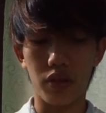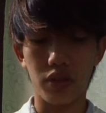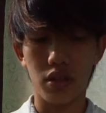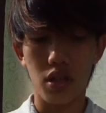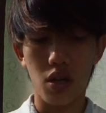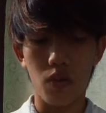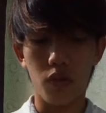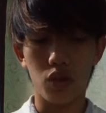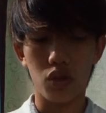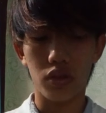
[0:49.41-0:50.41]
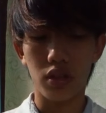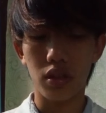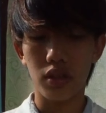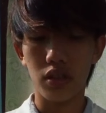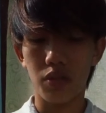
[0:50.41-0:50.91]
Photosynthesis
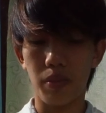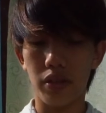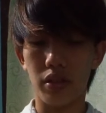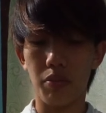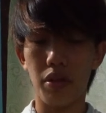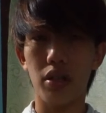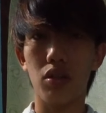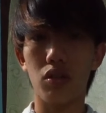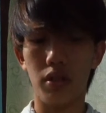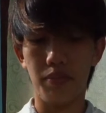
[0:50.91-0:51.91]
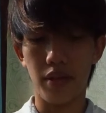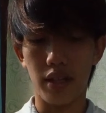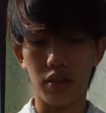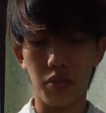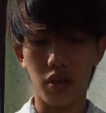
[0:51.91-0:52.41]
plays a big role in plants
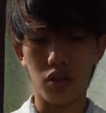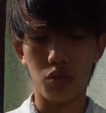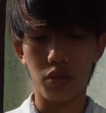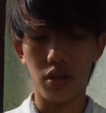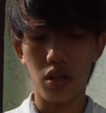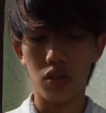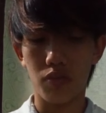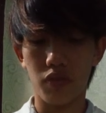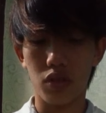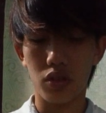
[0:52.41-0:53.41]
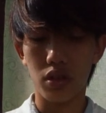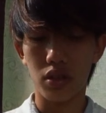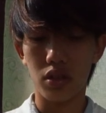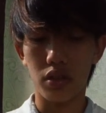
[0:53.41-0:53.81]
because without photosynthesis,